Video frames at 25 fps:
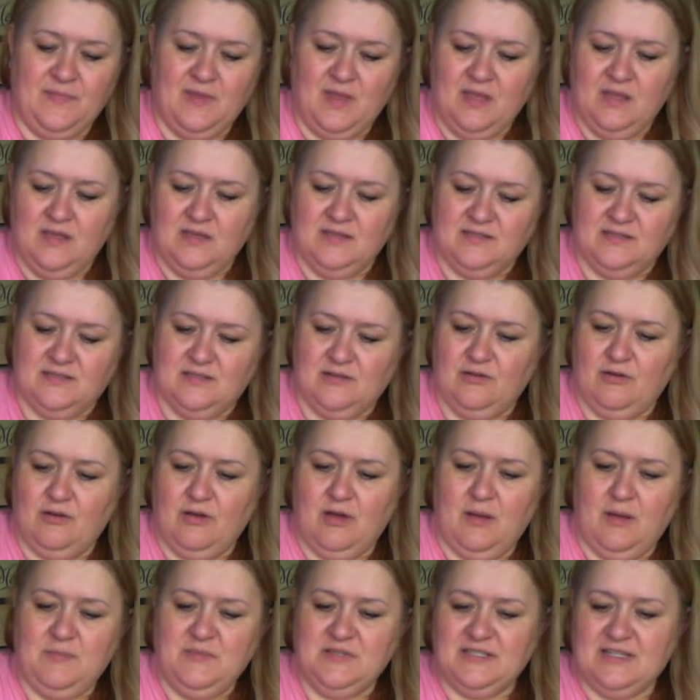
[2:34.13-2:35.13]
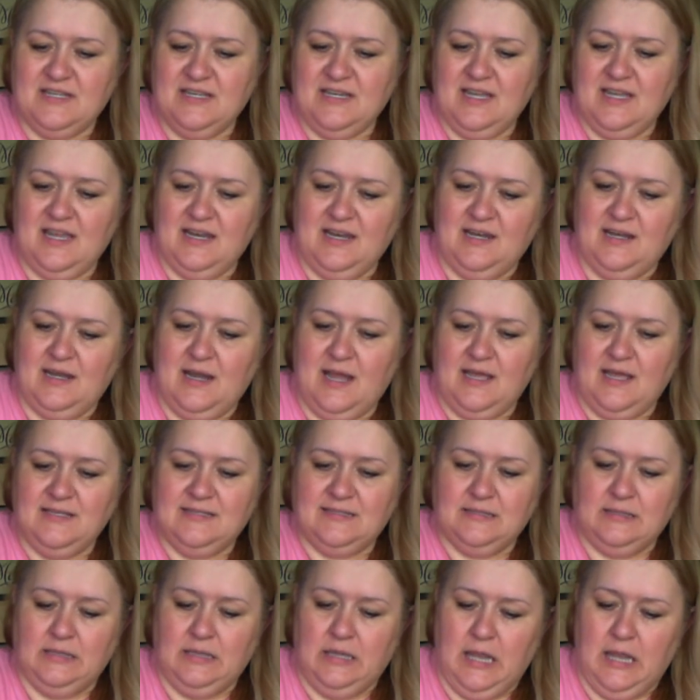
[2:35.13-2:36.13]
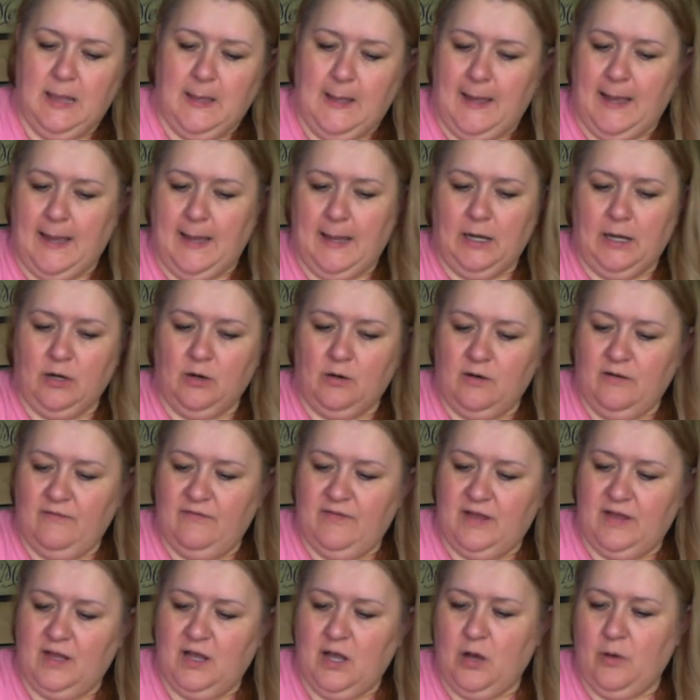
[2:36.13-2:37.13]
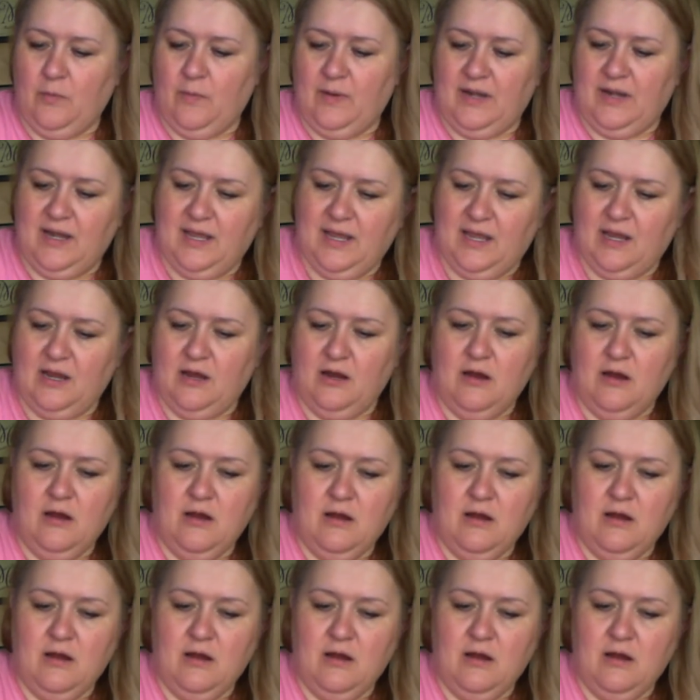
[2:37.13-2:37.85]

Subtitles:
So I'm just going to get a nice layer of it going here.